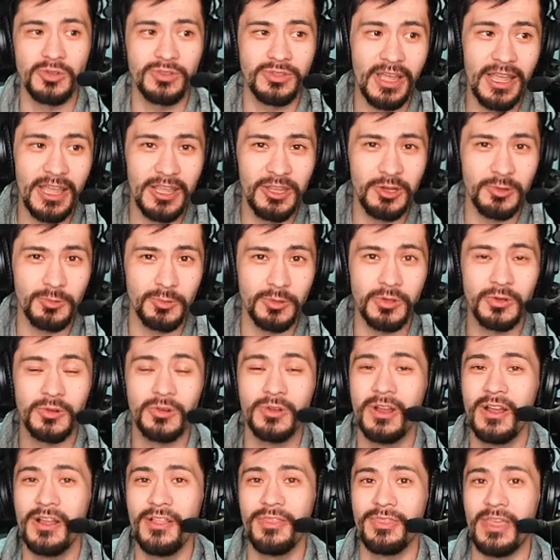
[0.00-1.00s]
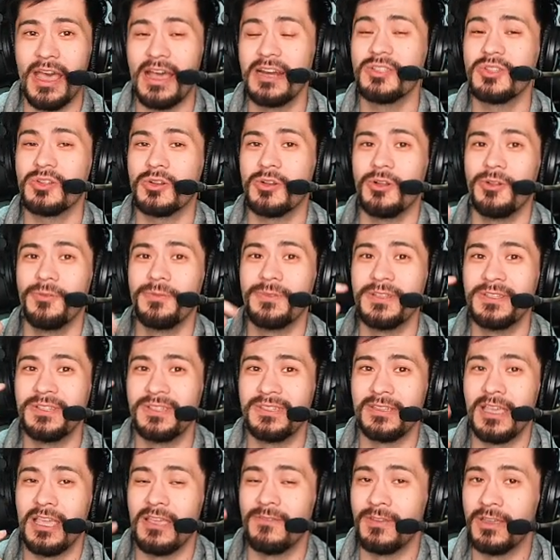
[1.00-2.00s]
die you roll, that is called the
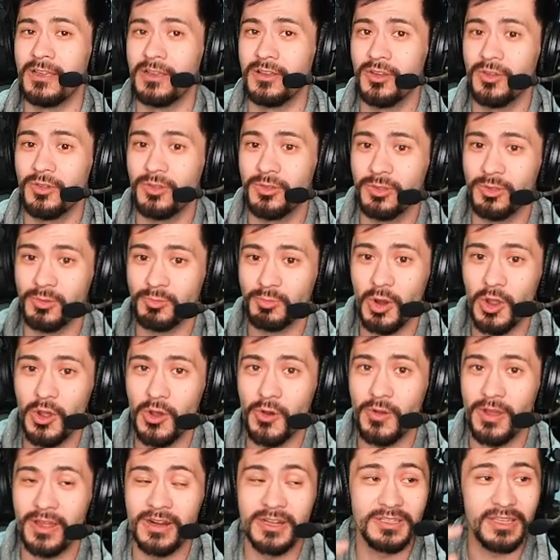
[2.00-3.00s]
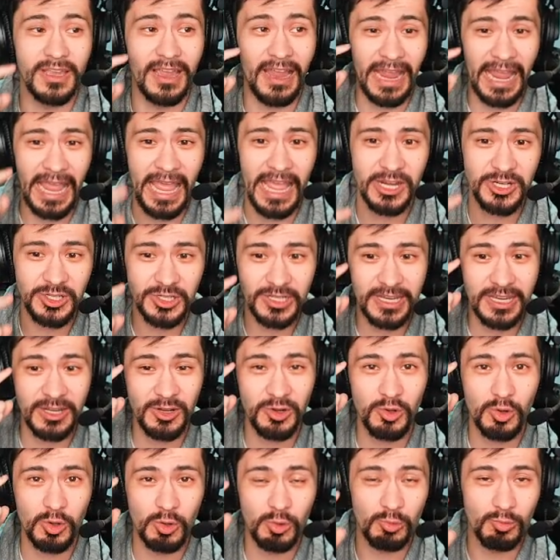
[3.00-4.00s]
saving throw, and it's actually
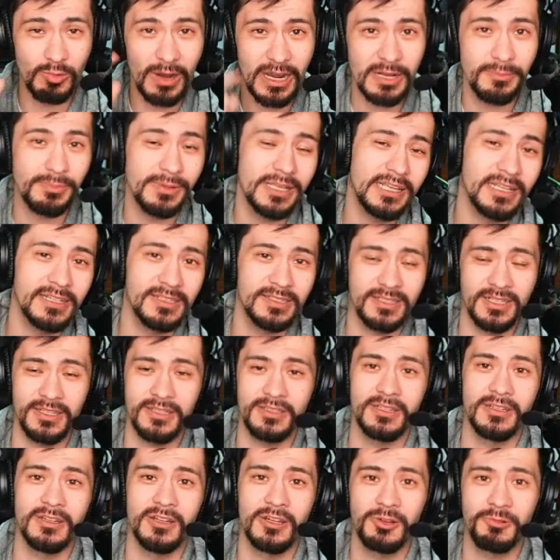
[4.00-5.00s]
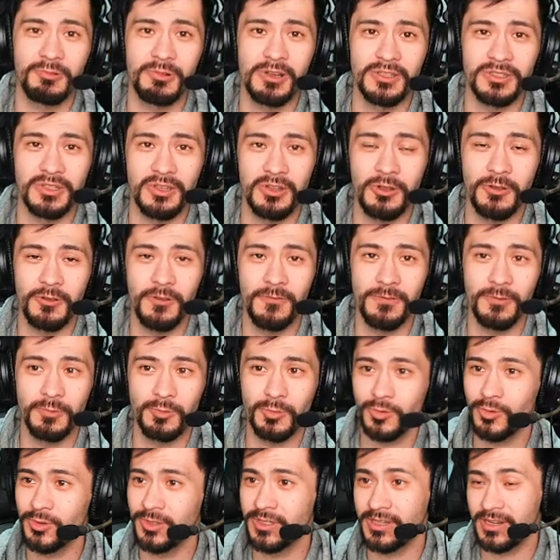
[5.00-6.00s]
incredibly consistent across all of the
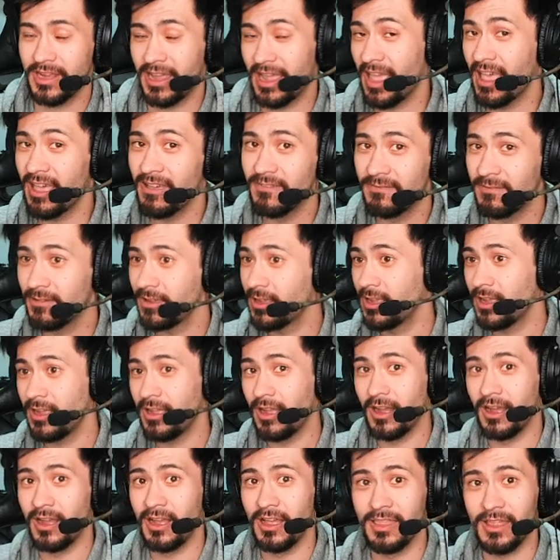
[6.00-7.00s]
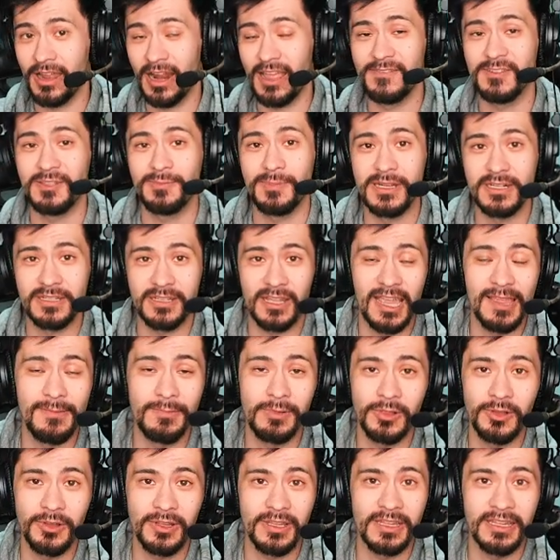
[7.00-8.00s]
rules that I've spent time
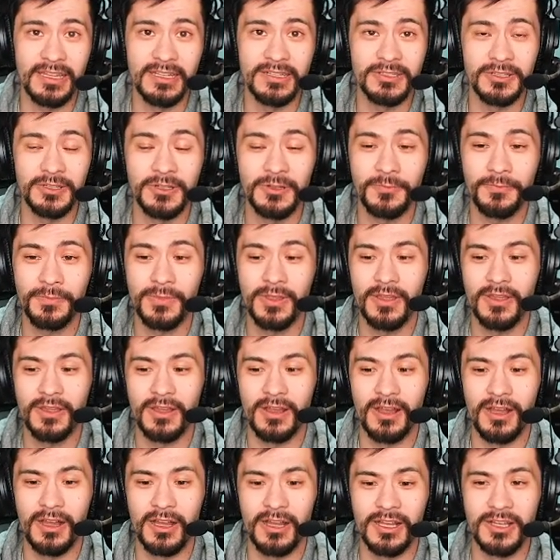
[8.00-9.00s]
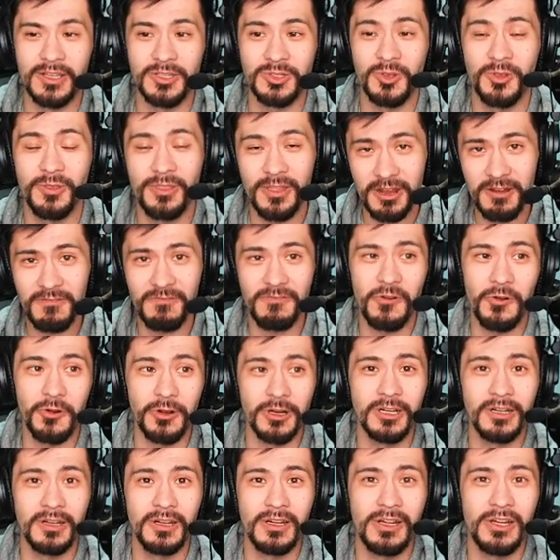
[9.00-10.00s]
looking into. So
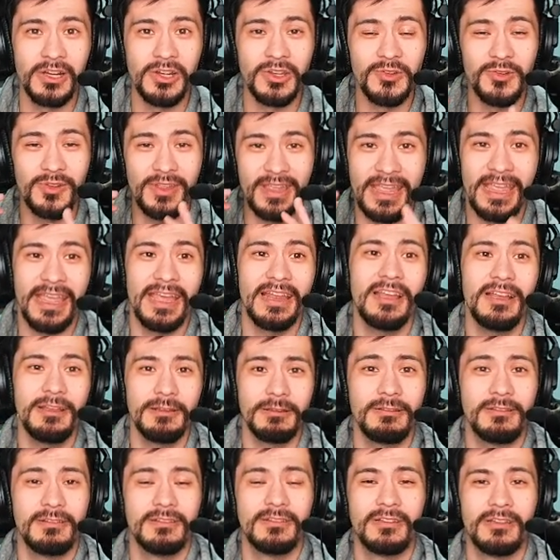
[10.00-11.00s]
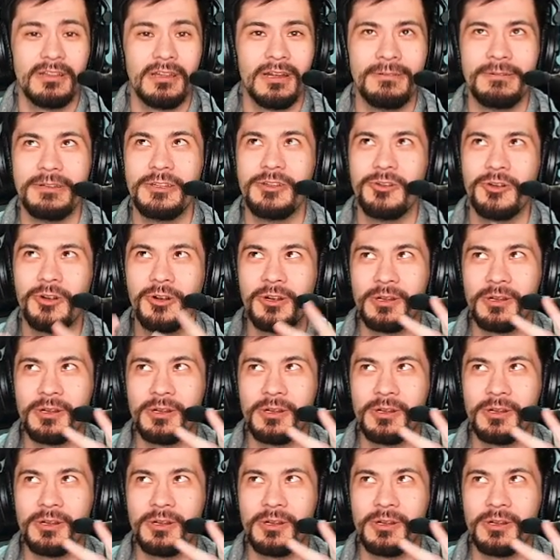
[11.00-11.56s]
therefore, you cannot, or you are